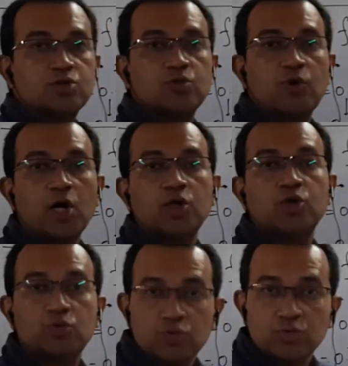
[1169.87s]
to what?
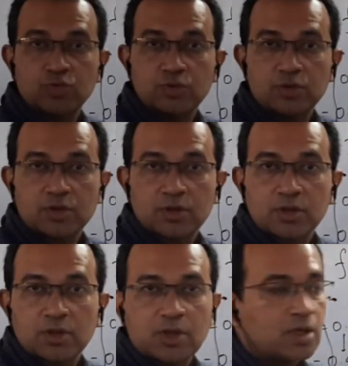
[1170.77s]
2.
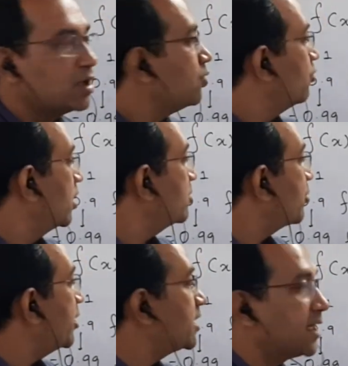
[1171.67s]

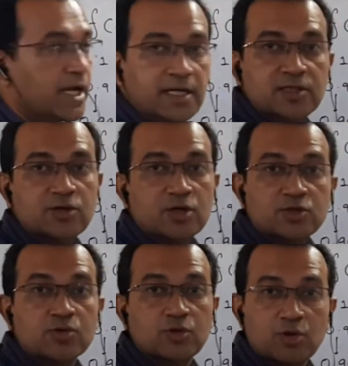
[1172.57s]
1.9 is
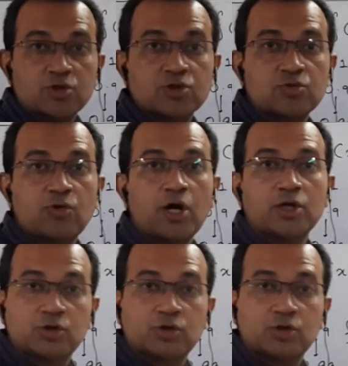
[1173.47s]
also close to what?